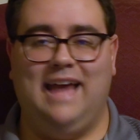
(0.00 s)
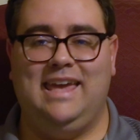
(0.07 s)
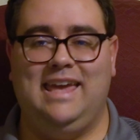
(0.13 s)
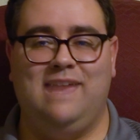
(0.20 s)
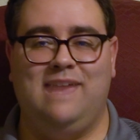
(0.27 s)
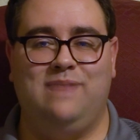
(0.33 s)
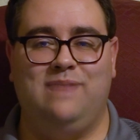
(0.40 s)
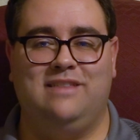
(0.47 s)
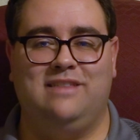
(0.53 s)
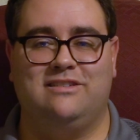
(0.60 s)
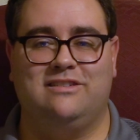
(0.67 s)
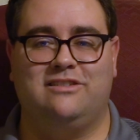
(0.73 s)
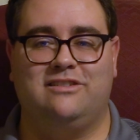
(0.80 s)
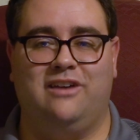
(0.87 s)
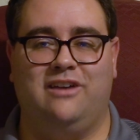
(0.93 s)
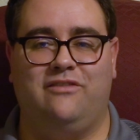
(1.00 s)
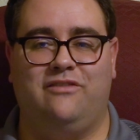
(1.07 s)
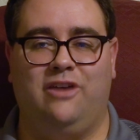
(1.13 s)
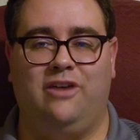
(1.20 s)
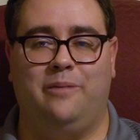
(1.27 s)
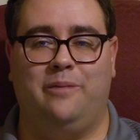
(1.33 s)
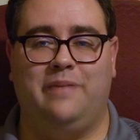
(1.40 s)
can't make this stuff
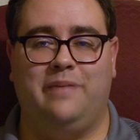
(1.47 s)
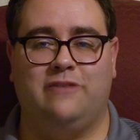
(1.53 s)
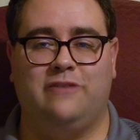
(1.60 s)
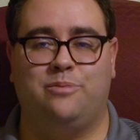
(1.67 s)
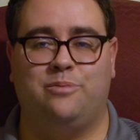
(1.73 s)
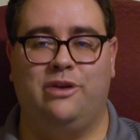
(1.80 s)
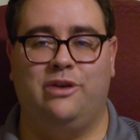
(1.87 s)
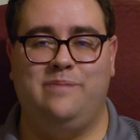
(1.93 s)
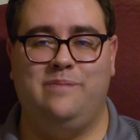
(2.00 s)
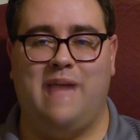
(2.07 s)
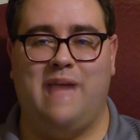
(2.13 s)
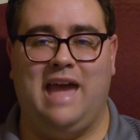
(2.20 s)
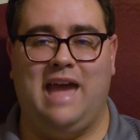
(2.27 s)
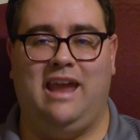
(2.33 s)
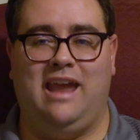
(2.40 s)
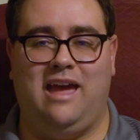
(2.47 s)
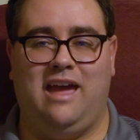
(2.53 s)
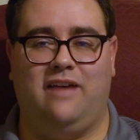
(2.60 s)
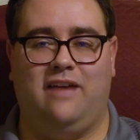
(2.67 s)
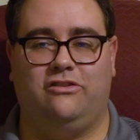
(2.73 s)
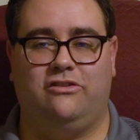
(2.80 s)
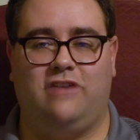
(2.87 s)
up. That's pretty
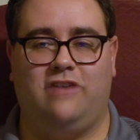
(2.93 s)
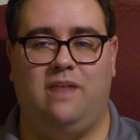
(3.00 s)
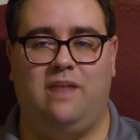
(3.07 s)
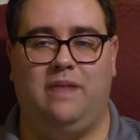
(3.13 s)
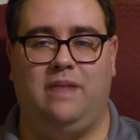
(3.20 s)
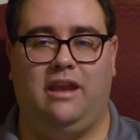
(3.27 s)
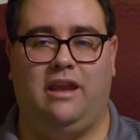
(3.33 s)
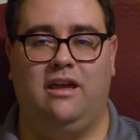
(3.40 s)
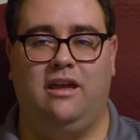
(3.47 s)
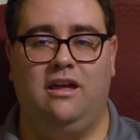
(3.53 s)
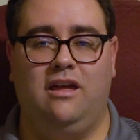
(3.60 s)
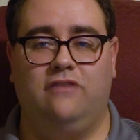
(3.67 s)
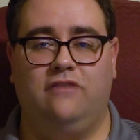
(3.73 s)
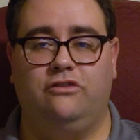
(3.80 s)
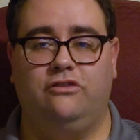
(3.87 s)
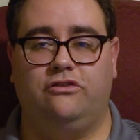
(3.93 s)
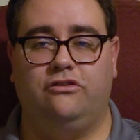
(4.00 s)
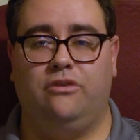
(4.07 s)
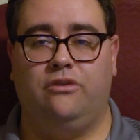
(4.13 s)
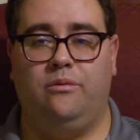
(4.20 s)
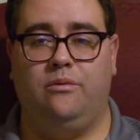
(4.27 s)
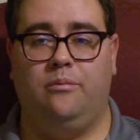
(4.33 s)
badass. I mean, just
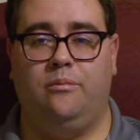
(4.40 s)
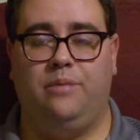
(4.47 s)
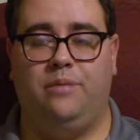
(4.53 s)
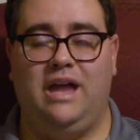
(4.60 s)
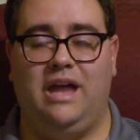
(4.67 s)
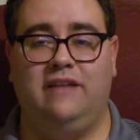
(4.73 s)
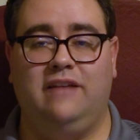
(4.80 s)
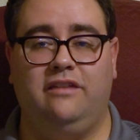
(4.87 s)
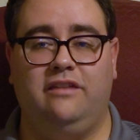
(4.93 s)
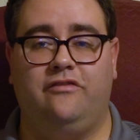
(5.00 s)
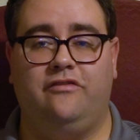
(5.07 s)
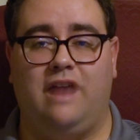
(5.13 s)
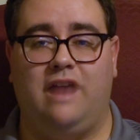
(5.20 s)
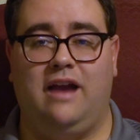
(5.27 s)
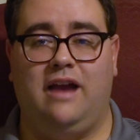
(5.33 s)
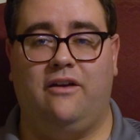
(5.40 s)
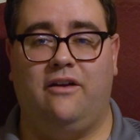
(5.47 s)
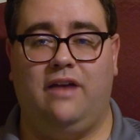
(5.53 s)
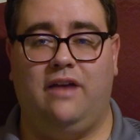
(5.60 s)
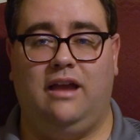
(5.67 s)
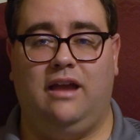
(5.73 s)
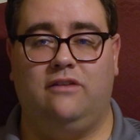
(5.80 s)
to blindly
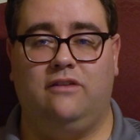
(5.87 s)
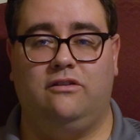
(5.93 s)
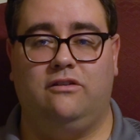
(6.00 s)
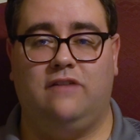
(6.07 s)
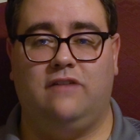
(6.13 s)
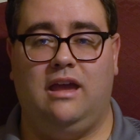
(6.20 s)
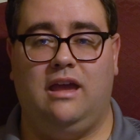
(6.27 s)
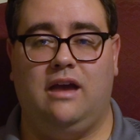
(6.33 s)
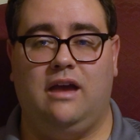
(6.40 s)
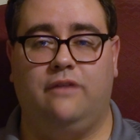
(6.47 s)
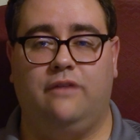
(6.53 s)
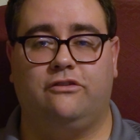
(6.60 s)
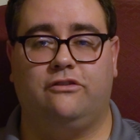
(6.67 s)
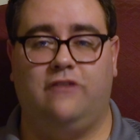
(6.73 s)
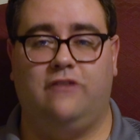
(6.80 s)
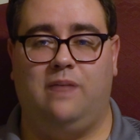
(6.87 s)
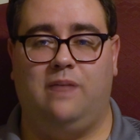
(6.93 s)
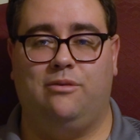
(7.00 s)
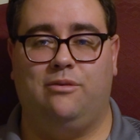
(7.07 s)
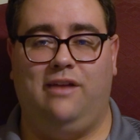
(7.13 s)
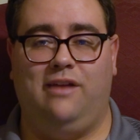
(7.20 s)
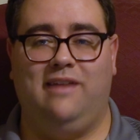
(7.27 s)
fire and to take out a
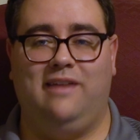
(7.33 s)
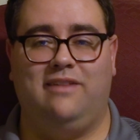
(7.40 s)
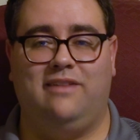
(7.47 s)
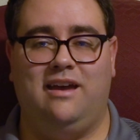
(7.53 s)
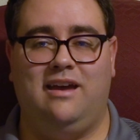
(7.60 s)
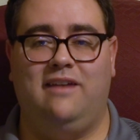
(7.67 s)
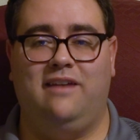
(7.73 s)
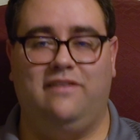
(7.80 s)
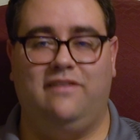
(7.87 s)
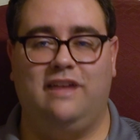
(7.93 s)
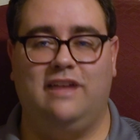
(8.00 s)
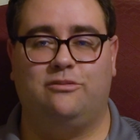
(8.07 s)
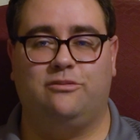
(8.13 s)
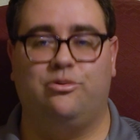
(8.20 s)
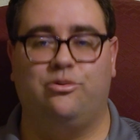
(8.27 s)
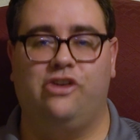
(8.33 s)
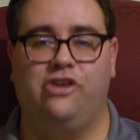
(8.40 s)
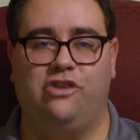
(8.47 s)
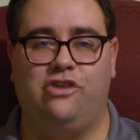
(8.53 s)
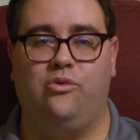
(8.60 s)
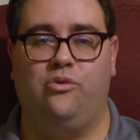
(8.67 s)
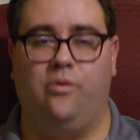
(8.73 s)
sniper like that, that's pretty
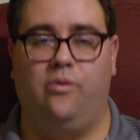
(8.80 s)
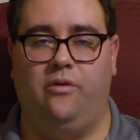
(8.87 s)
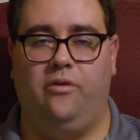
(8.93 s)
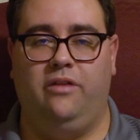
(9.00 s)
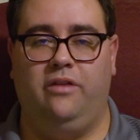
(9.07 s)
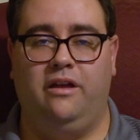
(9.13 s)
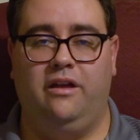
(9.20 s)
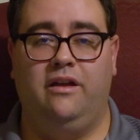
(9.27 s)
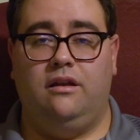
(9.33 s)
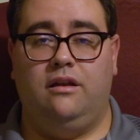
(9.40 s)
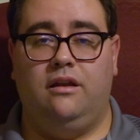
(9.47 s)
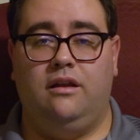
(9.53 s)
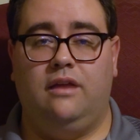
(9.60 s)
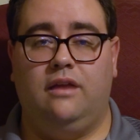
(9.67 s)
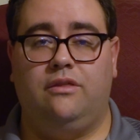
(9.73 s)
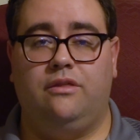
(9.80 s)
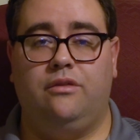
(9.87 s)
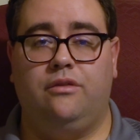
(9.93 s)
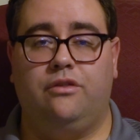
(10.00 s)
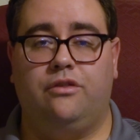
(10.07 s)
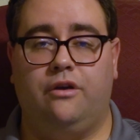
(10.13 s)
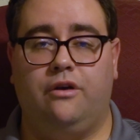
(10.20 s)
cool. At
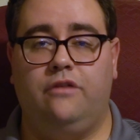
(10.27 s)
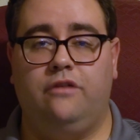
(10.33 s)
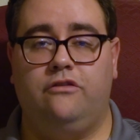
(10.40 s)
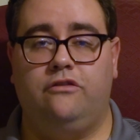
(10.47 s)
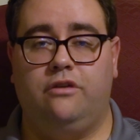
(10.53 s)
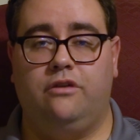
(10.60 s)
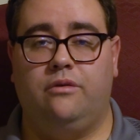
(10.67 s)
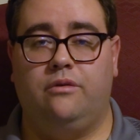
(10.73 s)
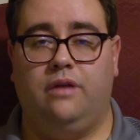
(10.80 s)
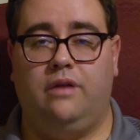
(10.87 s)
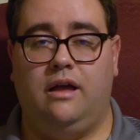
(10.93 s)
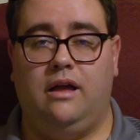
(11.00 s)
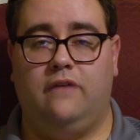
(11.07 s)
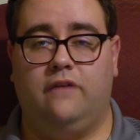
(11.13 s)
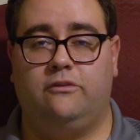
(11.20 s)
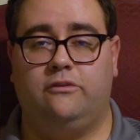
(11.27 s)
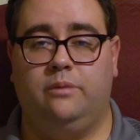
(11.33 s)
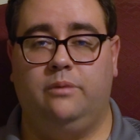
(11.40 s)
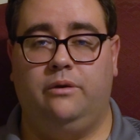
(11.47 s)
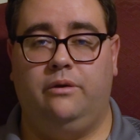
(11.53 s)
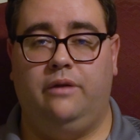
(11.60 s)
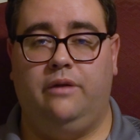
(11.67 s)
the 3rd General
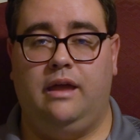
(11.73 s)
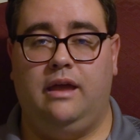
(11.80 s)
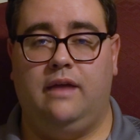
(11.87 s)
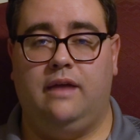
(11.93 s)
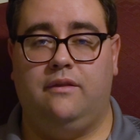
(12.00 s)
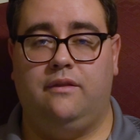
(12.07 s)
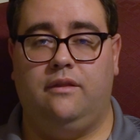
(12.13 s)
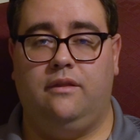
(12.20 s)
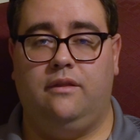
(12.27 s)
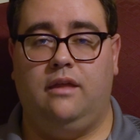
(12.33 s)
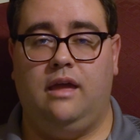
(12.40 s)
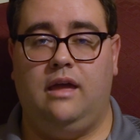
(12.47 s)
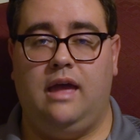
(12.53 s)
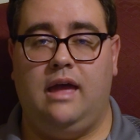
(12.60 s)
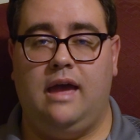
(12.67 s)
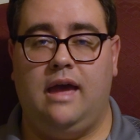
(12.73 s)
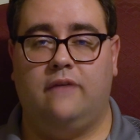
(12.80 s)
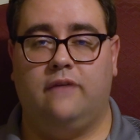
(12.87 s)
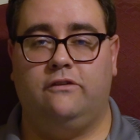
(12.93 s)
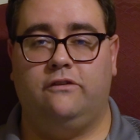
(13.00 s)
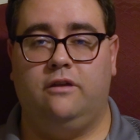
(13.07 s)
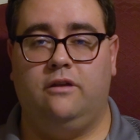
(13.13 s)
Hospital at
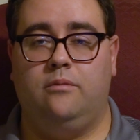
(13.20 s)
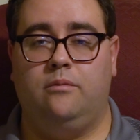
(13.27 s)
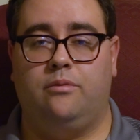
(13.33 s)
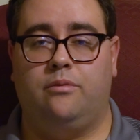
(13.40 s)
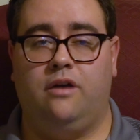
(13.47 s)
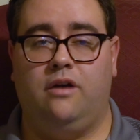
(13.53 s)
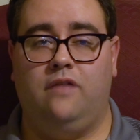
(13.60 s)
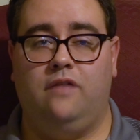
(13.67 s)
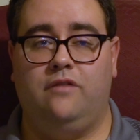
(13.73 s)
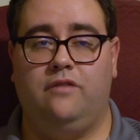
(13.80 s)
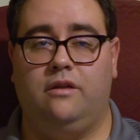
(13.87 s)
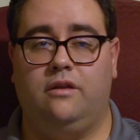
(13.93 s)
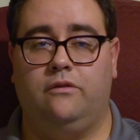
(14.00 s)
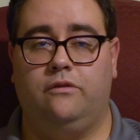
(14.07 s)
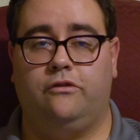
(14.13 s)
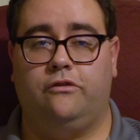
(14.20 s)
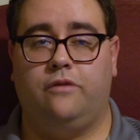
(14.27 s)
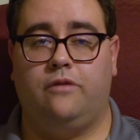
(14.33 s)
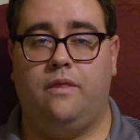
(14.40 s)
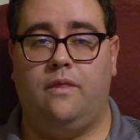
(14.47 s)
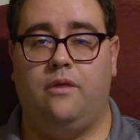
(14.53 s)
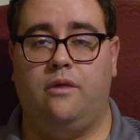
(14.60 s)

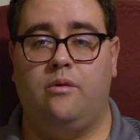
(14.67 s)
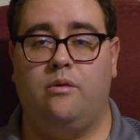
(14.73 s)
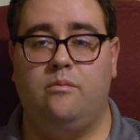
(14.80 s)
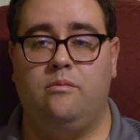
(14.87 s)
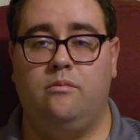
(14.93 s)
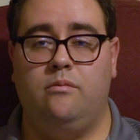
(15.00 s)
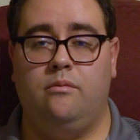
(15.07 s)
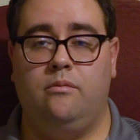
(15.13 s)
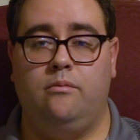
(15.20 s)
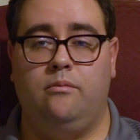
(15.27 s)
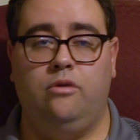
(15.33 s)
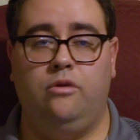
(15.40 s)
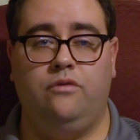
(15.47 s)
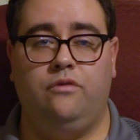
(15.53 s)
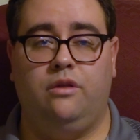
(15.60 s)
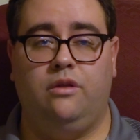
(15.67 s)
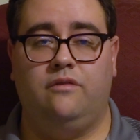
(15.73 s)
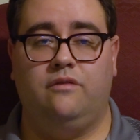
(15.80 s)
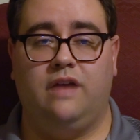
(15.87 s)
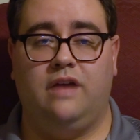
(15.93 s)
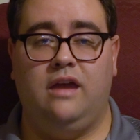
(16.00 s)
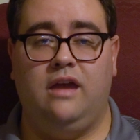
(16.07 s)
Aix-en-Provence, the removal
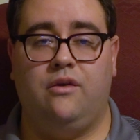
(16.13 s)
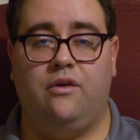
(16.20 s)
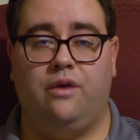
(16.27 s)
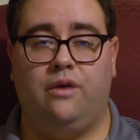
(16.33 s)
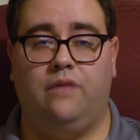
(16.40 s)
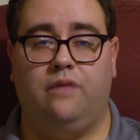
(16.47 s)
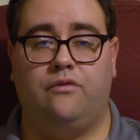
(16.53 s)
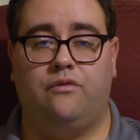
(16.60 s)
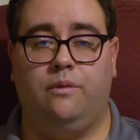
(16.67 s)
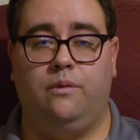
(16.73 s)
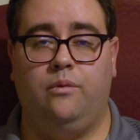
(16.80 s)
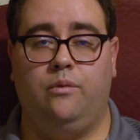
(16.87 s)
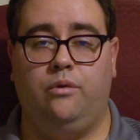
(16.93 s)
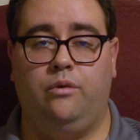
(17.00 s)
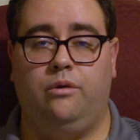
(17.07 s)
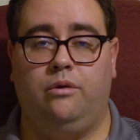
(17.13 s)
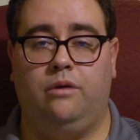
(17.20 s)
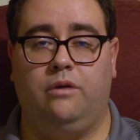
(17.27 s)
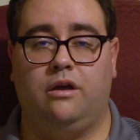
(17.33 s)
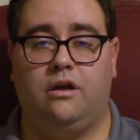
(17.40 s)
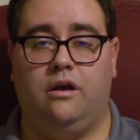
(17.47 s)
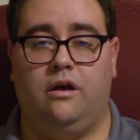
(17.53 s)
of gangrene from the
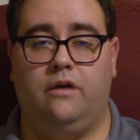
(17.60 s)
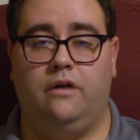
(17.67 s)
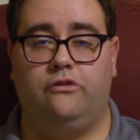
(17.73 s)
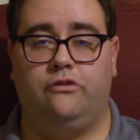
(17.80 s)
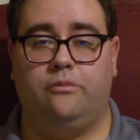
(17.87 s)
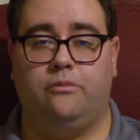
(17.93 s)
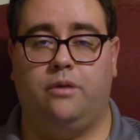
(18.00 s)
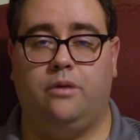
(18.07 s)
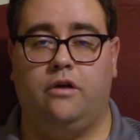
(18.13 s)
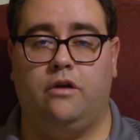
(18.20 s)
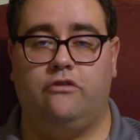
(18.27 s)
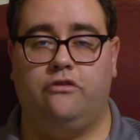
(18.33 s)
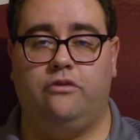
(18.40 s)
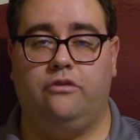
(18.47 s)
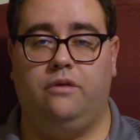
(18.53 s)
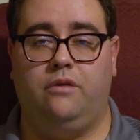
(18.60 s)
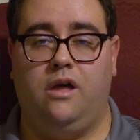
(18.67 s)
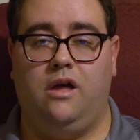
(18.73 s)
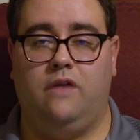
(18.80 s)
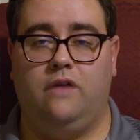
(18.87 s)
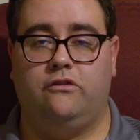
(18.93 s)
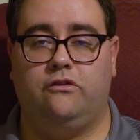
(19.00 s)
wound caused partial
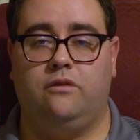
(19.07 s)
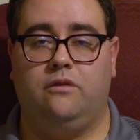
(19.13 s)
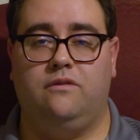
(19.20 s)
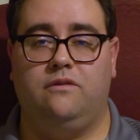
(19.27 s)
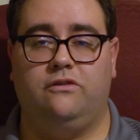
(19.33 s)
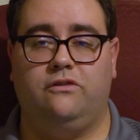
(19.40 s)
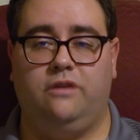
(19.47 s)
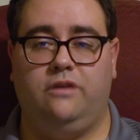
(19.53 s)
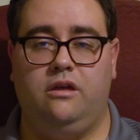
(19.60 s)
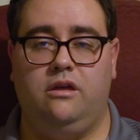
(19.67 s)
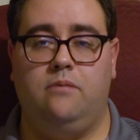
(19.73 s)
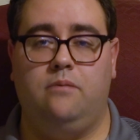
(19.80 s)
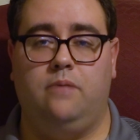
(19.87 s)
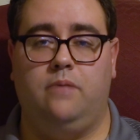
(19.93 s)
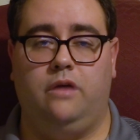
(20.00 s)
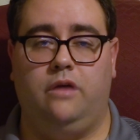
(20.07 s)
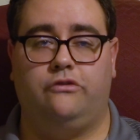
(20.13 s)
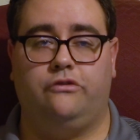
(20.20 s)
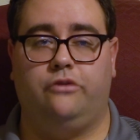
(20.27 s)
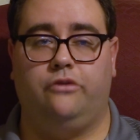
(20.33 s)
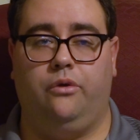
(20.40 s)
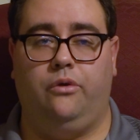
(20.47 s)
loss of his hip
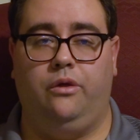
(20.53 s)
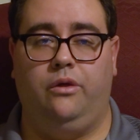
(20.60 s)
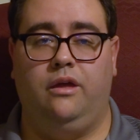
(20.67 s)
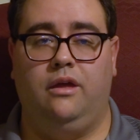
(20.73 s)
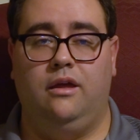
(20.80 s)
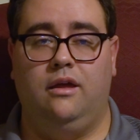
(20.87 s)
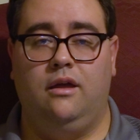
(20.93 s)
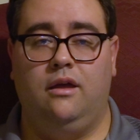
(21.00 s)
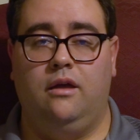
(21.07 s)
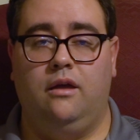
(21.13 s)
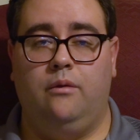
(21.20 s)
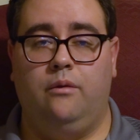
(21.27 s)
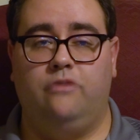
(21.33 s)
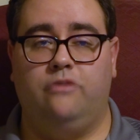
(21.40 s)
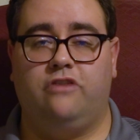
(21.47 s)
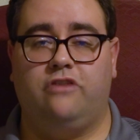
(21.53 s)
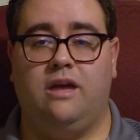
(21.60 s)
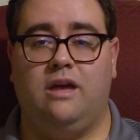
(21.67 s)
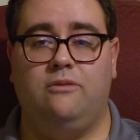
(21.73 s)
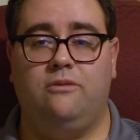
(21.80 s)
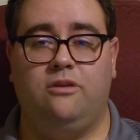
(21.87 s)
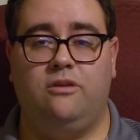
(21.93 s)
muscle, which
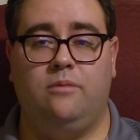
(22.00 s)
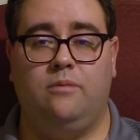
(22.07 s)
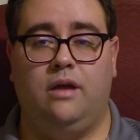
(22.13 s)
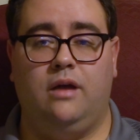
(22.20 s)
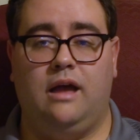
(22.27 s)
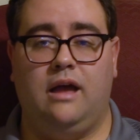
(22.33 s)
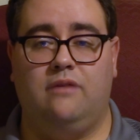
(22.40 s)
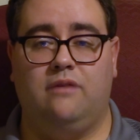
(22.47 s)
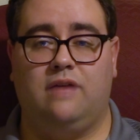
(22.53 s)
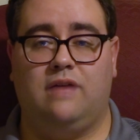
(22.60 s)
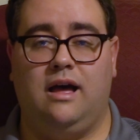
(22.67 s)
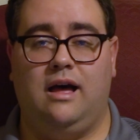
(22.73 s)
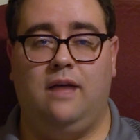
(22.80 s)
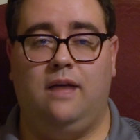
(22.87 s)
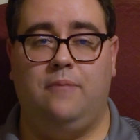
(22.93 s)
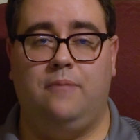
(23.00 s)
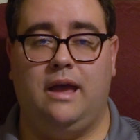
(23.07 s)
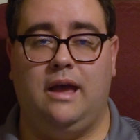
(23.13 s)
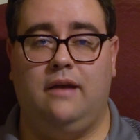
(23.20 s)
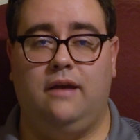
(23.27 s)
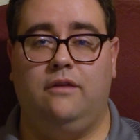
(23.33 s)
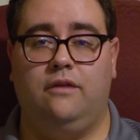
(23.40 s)
kept him out of
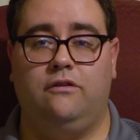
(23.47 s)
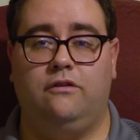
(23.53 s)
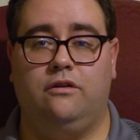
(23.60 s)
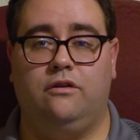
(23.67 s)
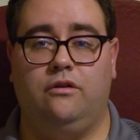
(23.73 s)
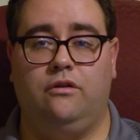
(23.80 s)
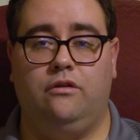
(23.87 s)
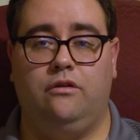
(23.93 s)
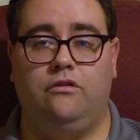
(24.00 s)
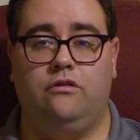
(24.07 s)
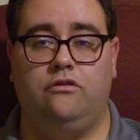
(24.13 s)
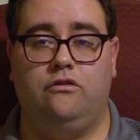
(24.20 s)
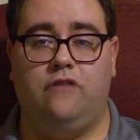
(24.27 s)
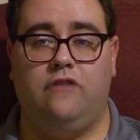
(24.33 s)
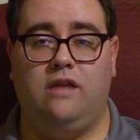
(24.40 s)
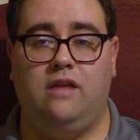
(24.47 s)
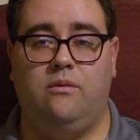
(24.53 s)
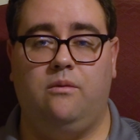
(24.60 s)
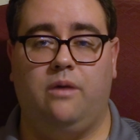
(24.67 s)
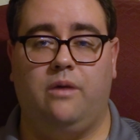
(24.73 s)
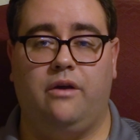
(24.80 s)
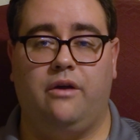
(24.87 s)
combat until
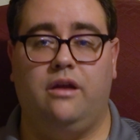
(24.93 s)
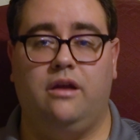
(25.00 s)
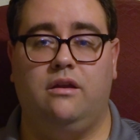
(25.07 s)
January